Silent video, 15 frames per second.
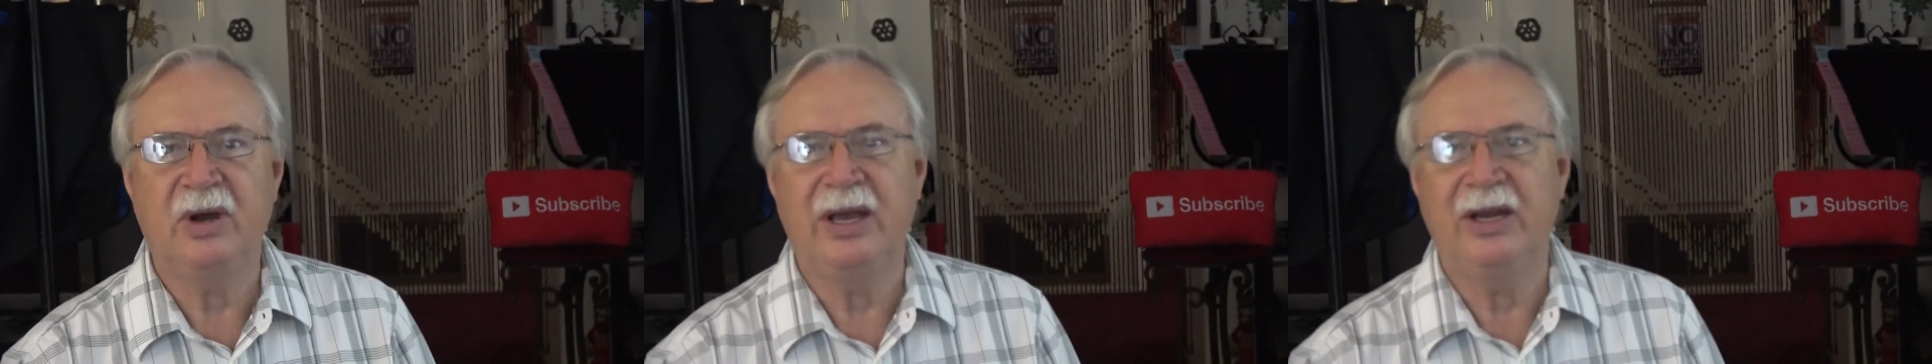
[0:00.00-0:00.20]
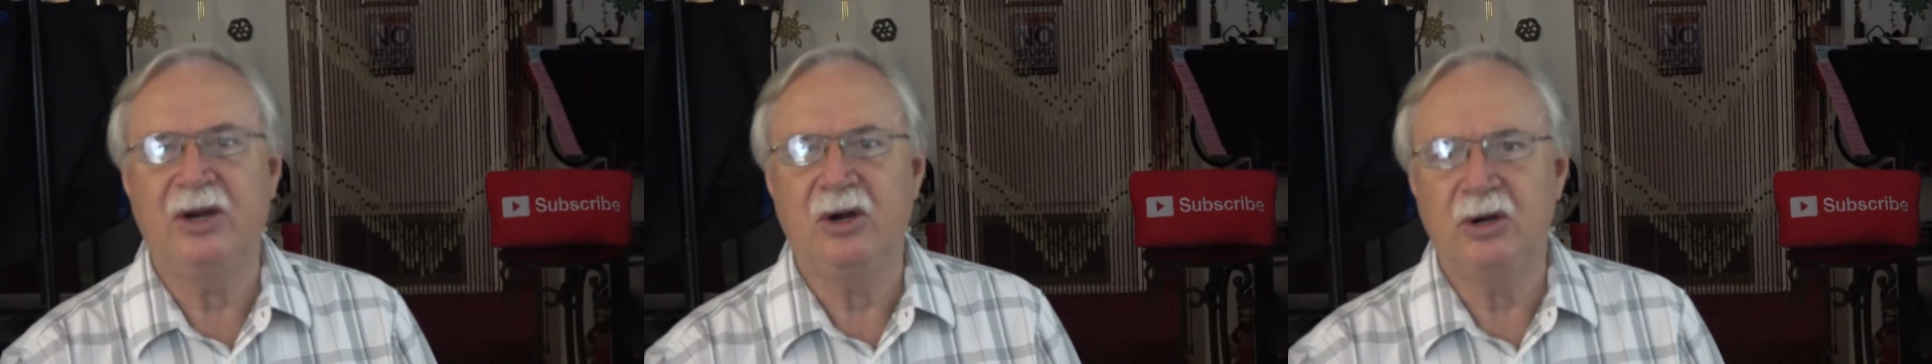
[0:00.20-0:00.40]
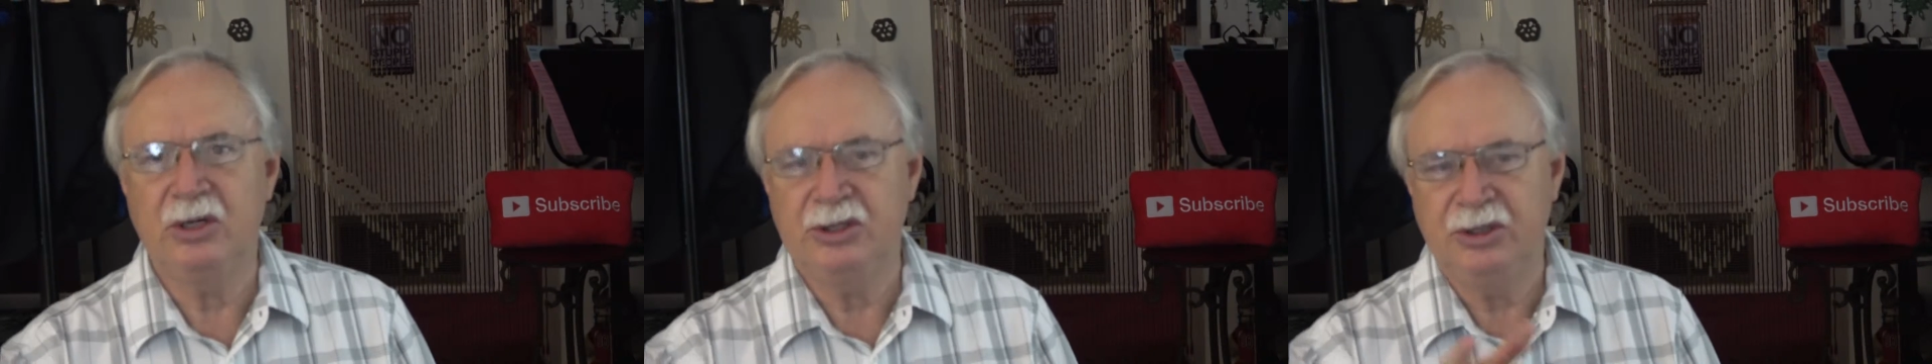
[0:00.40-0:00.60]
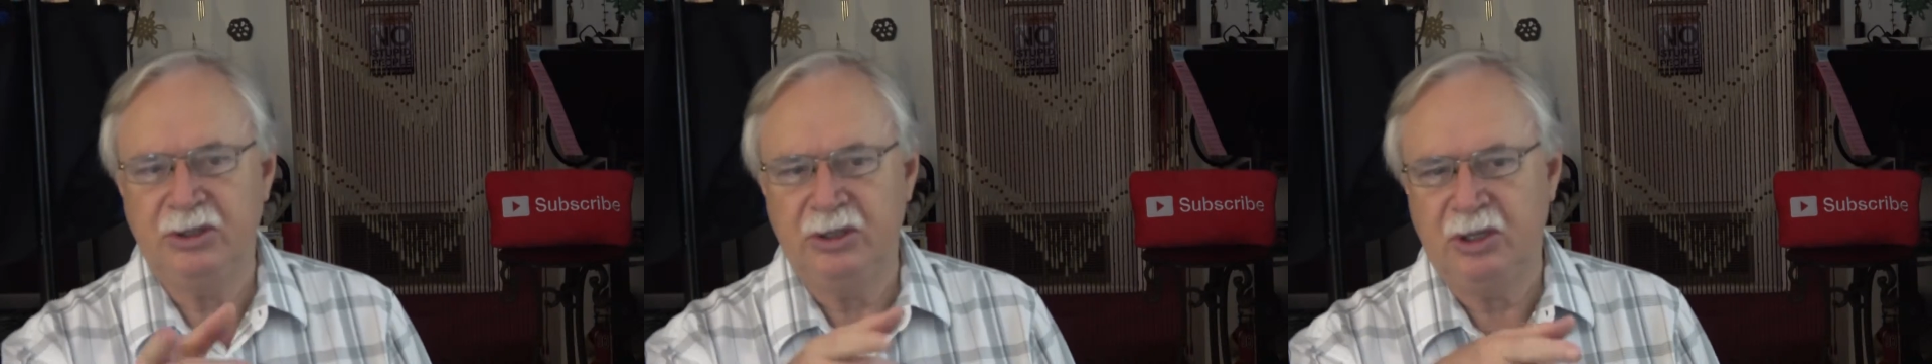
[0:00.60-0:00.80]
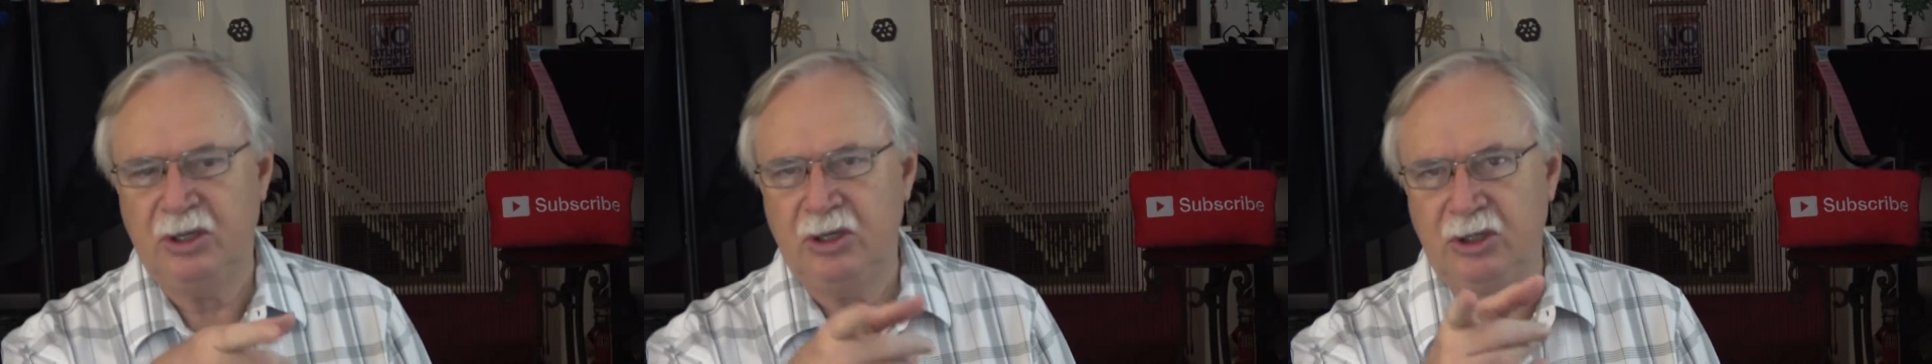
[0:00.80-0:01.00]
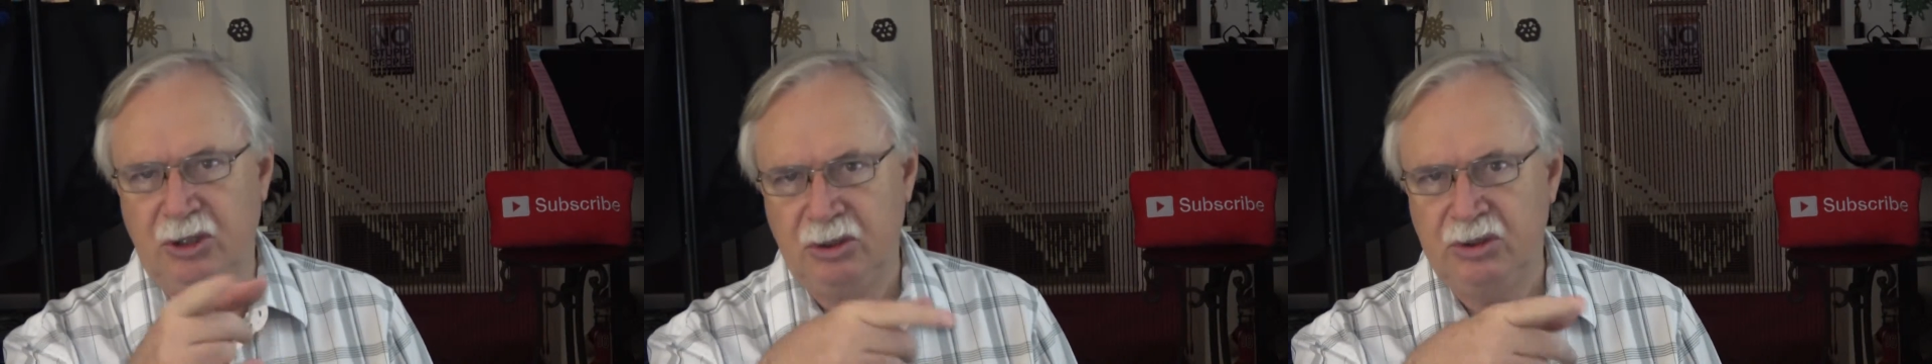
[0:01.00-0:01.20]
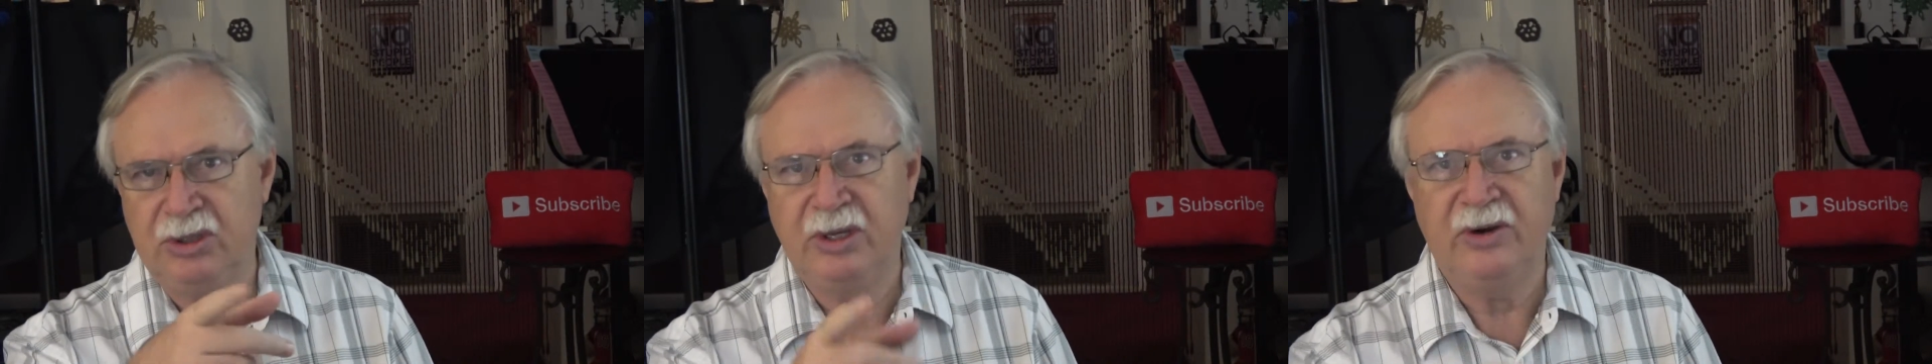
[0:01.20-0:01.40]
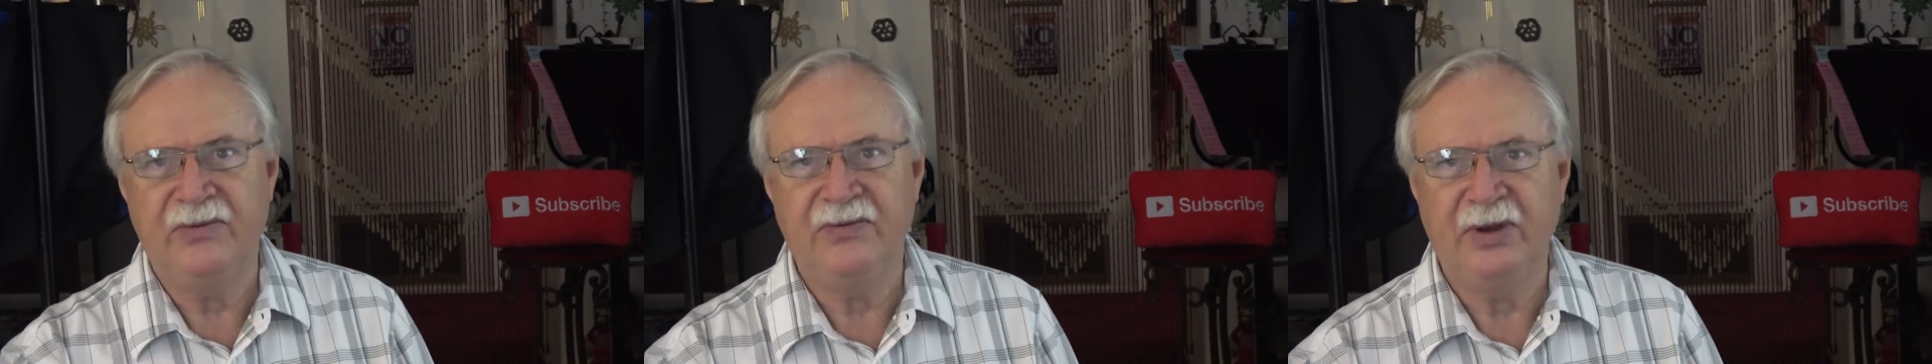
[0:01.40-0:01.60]
so I encourage you to
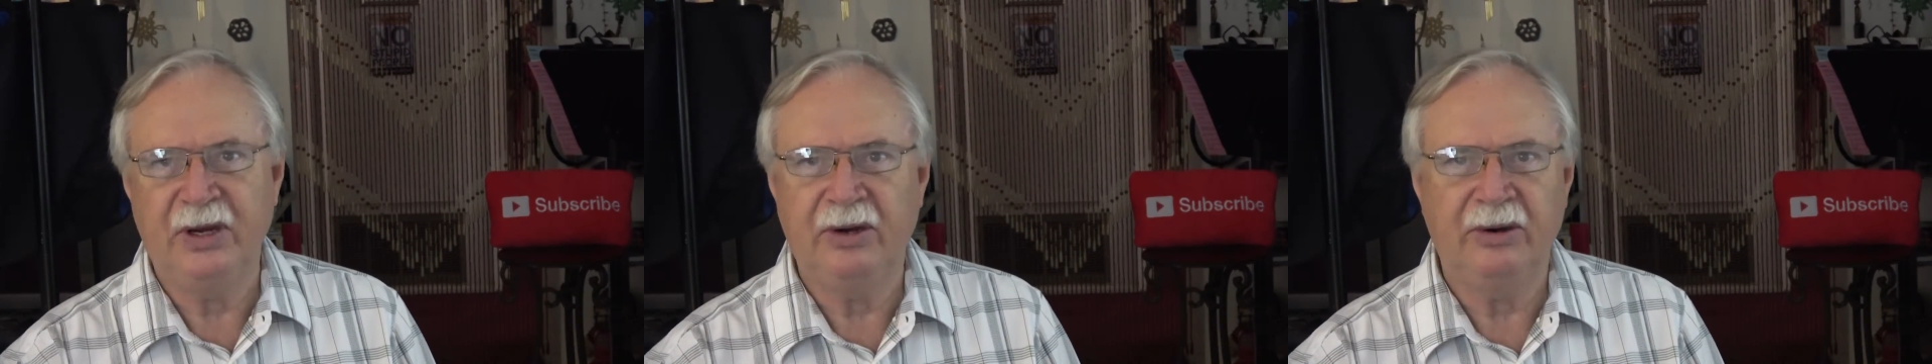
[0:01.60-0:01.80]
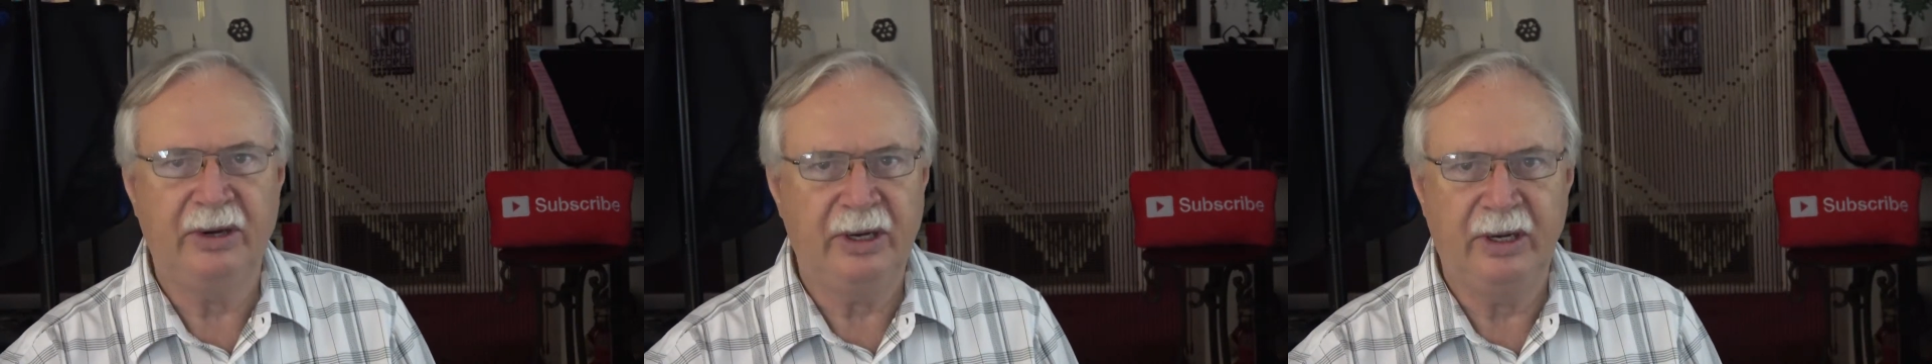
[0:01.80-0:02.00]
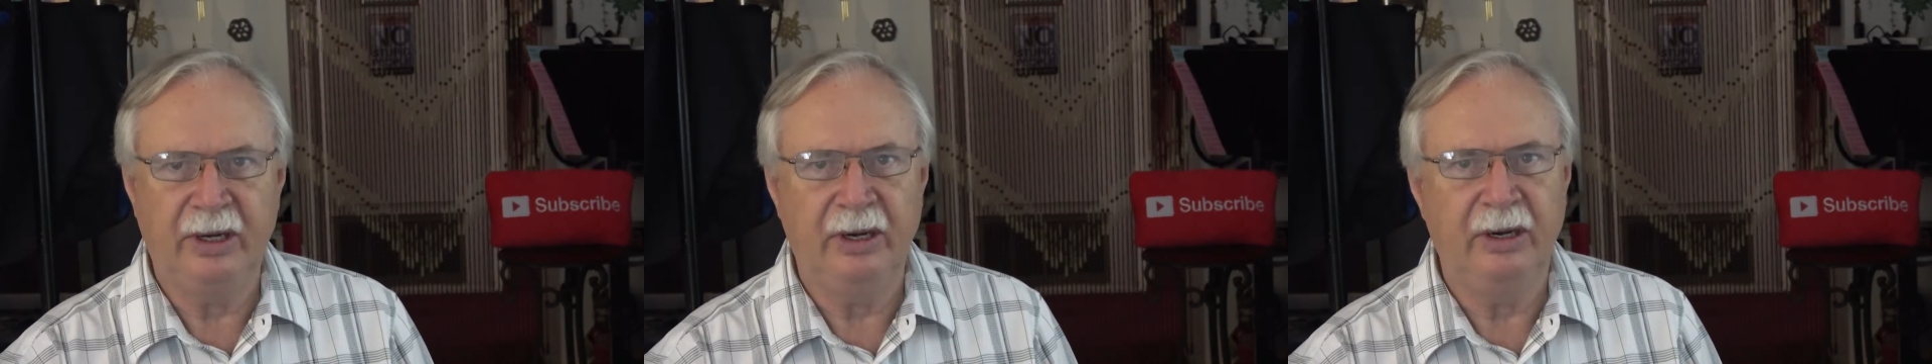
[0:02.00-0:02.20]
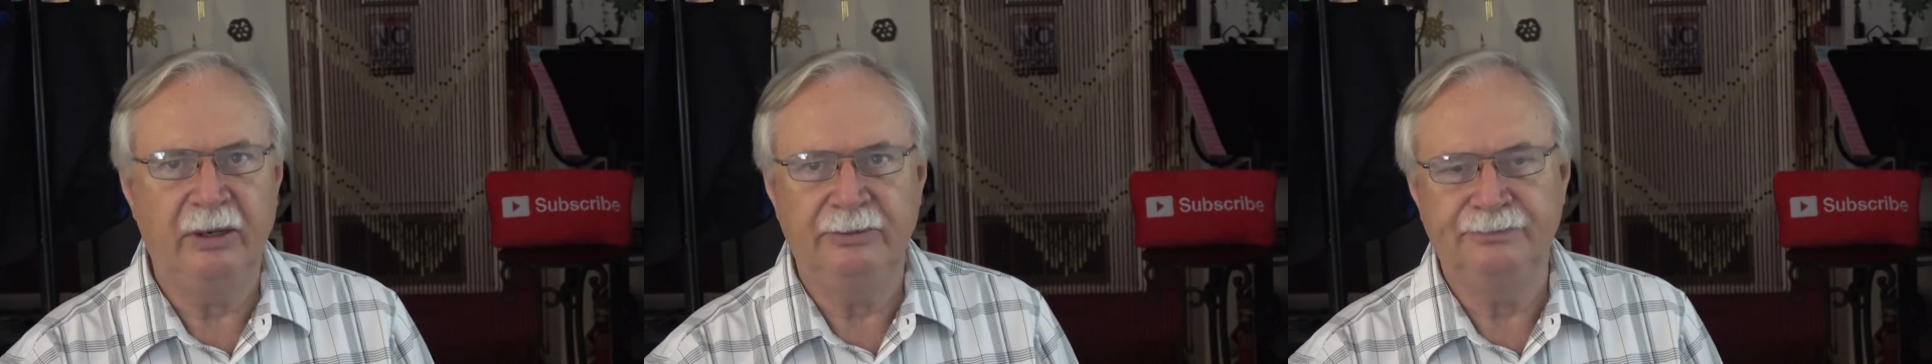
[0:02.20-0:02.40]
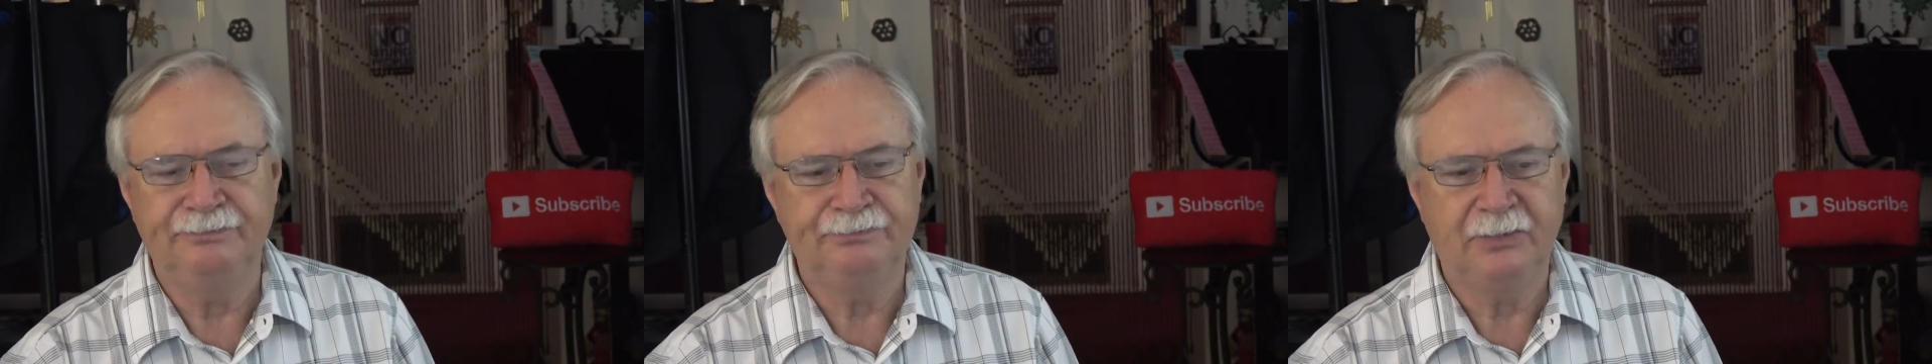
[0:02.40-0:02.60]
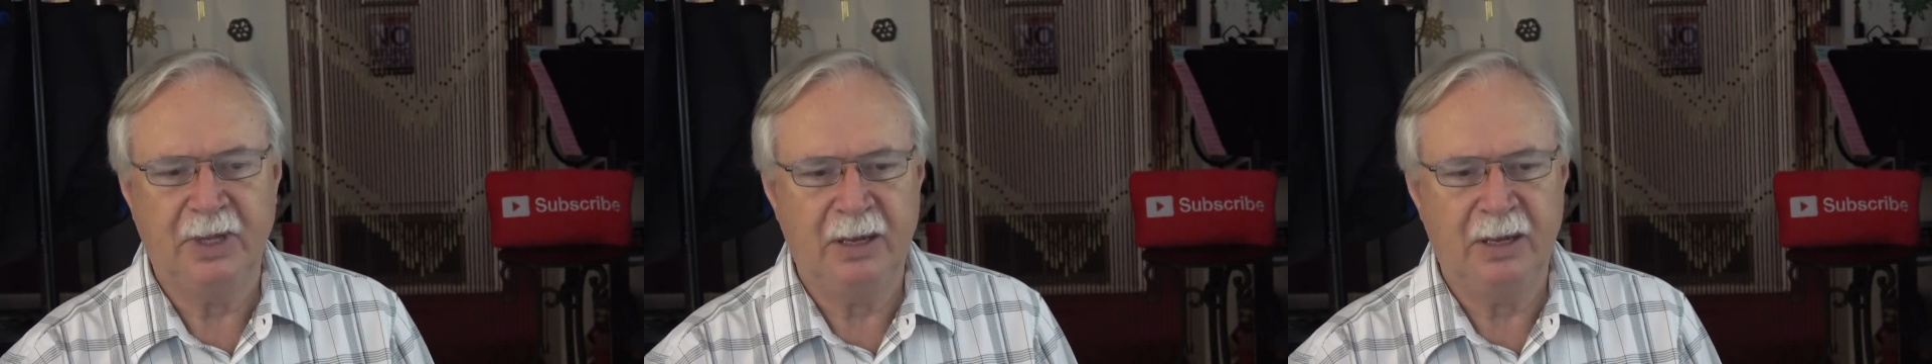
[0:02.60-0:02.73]
use their fingering here.